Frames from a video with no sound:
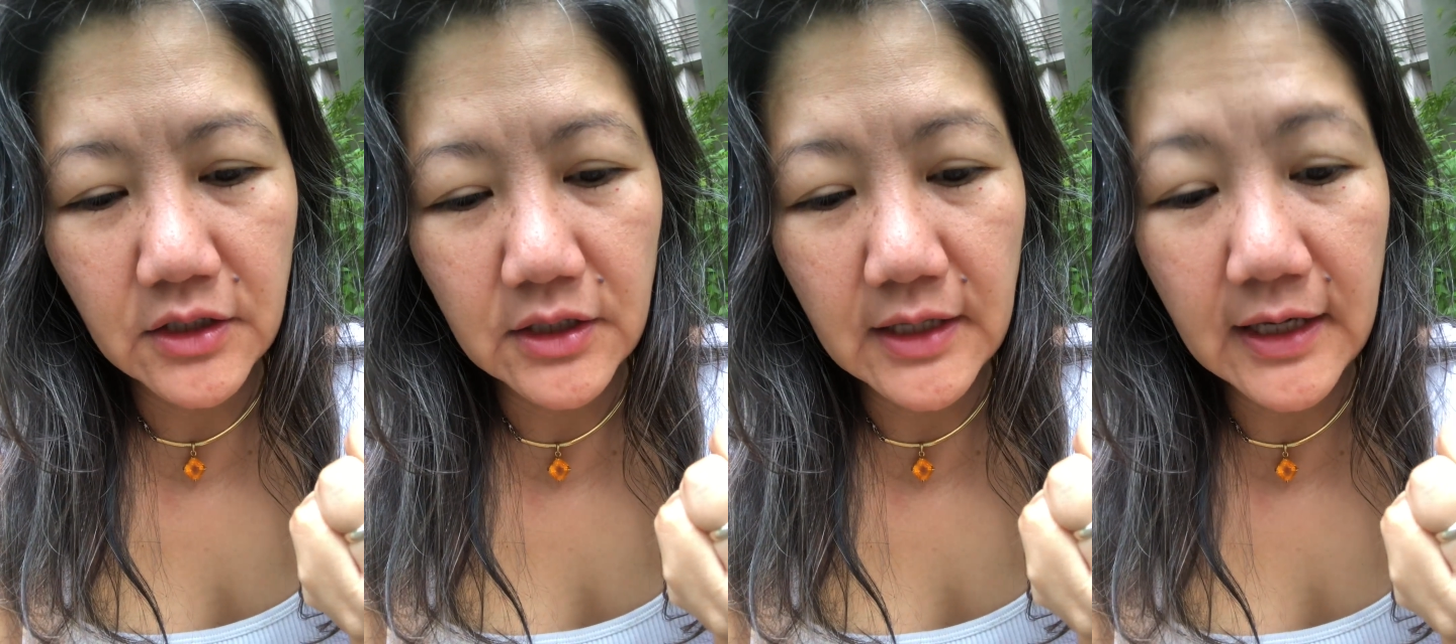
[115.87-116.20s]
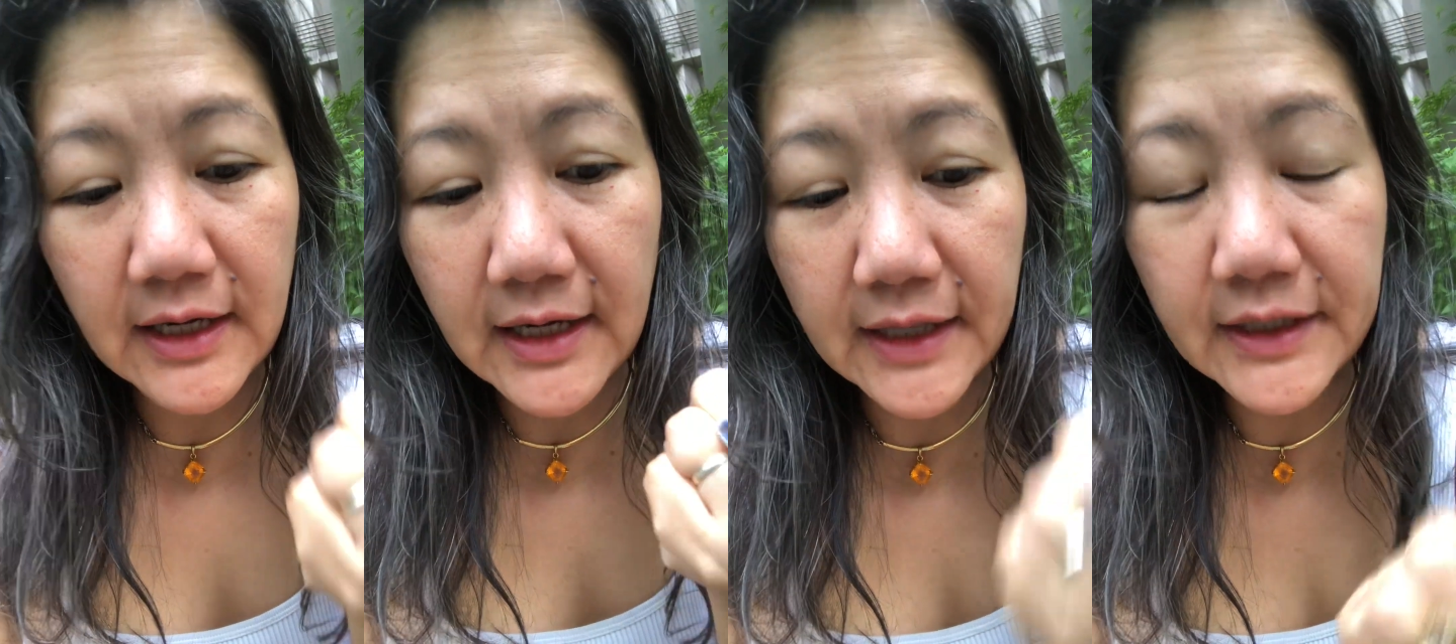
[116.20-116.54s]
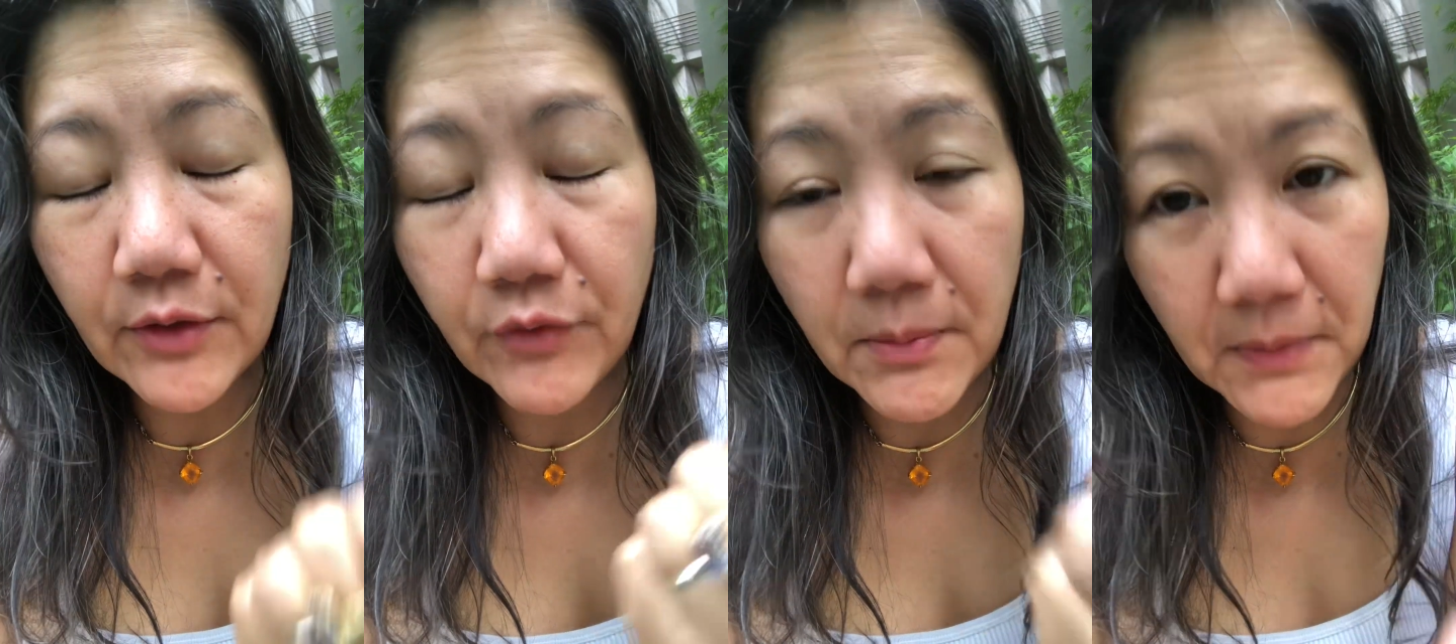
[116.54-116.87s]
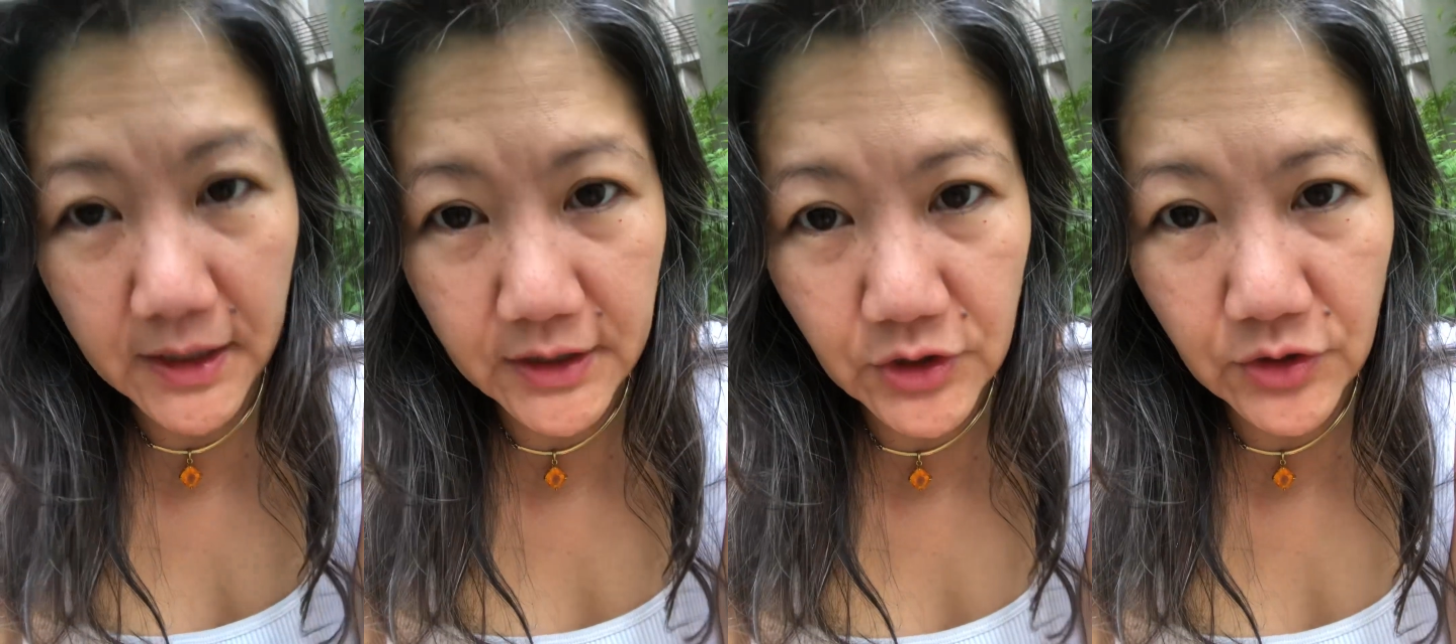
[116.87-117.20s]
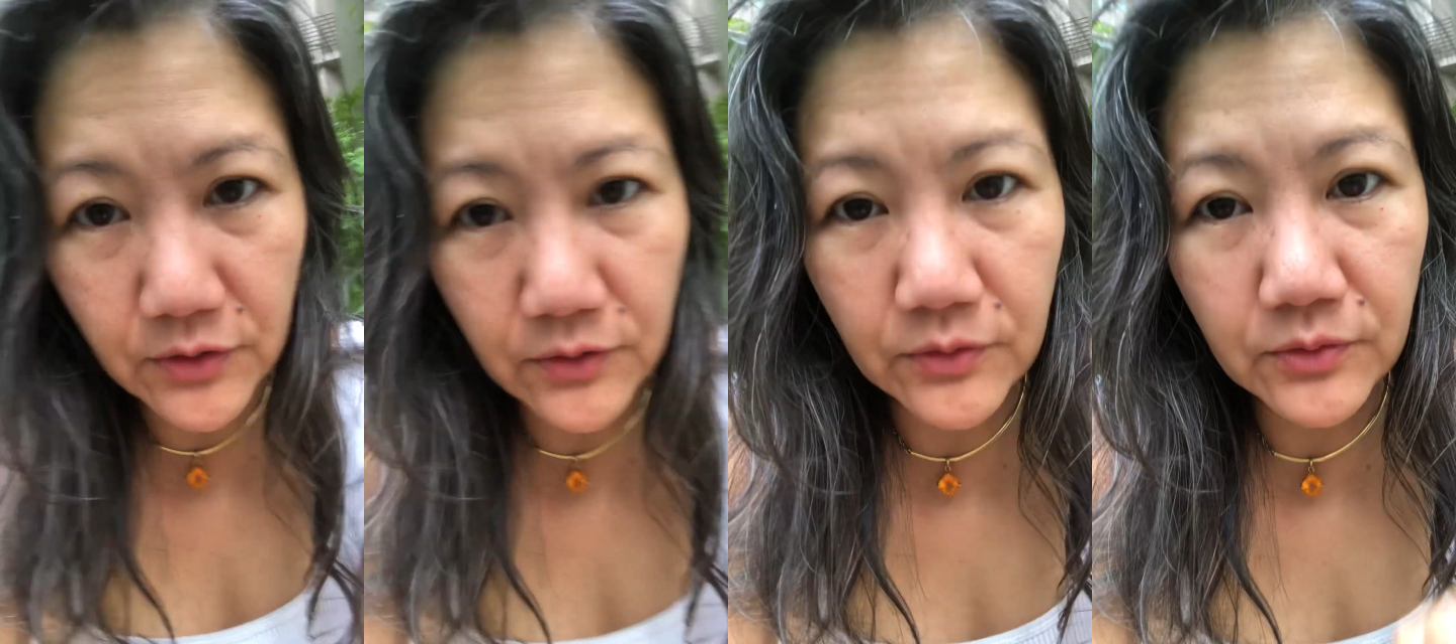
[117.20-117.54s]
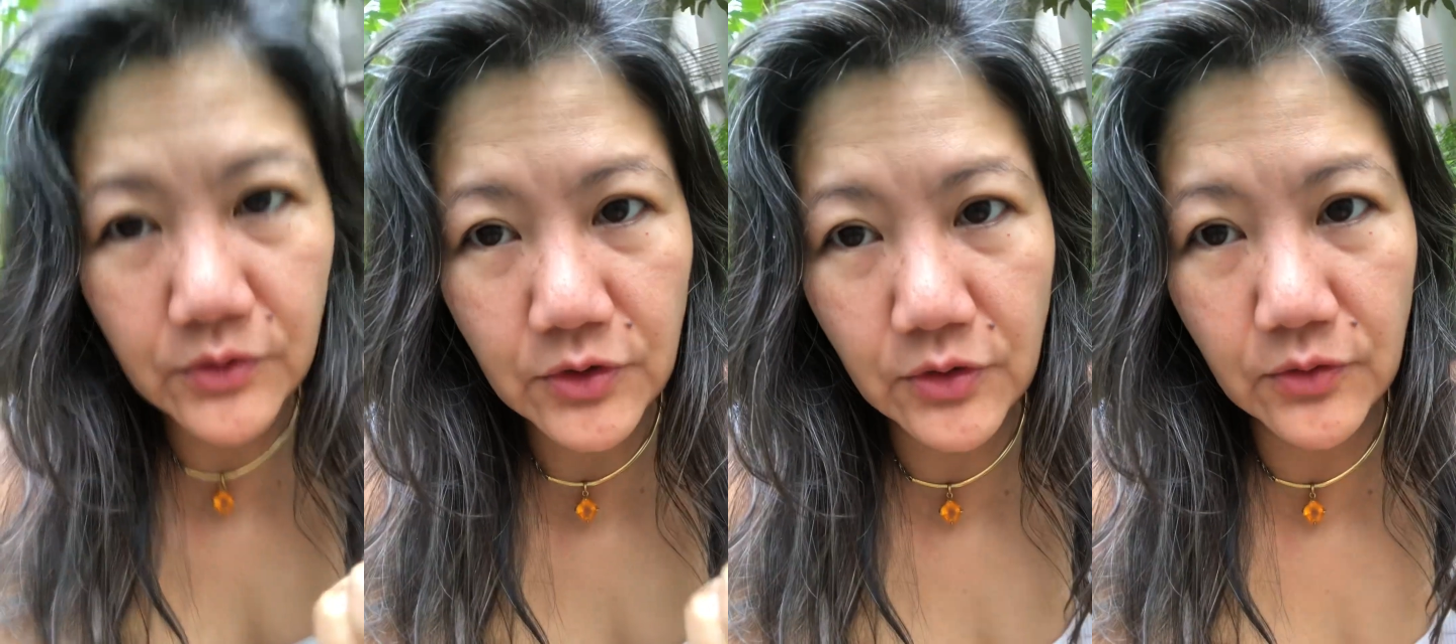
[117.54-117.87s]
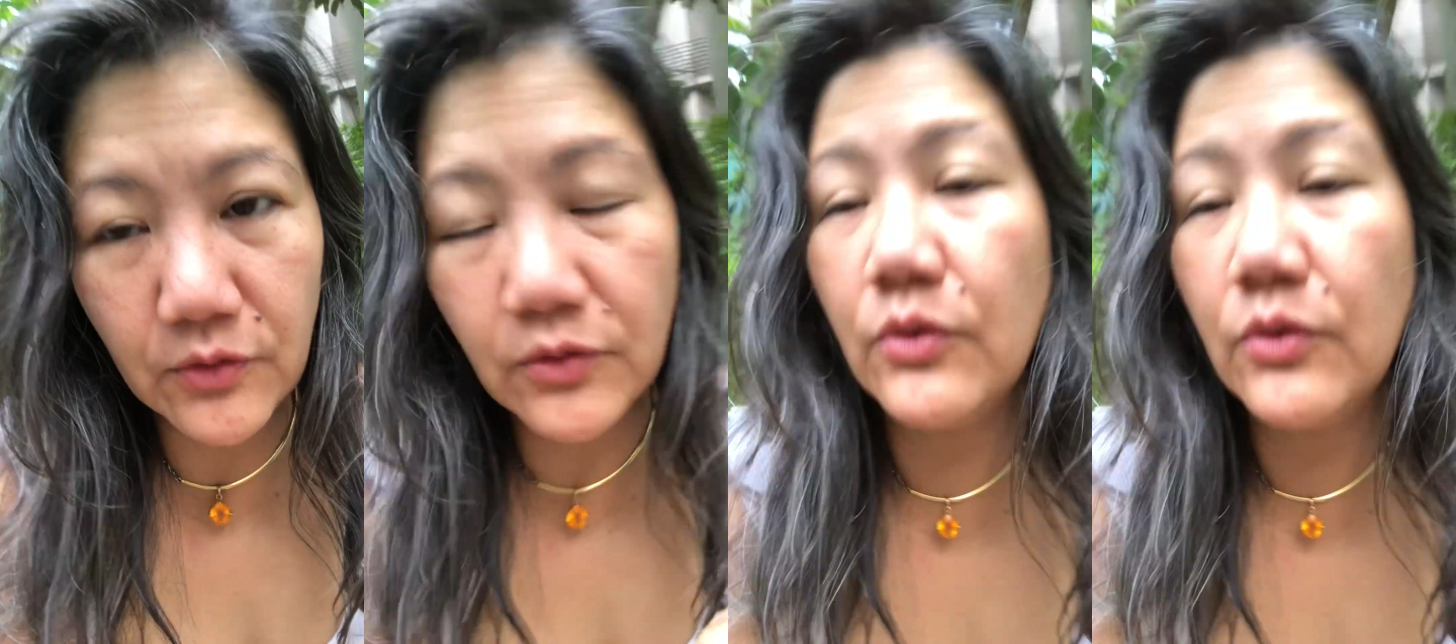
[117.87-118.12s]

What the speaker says: let it remind you to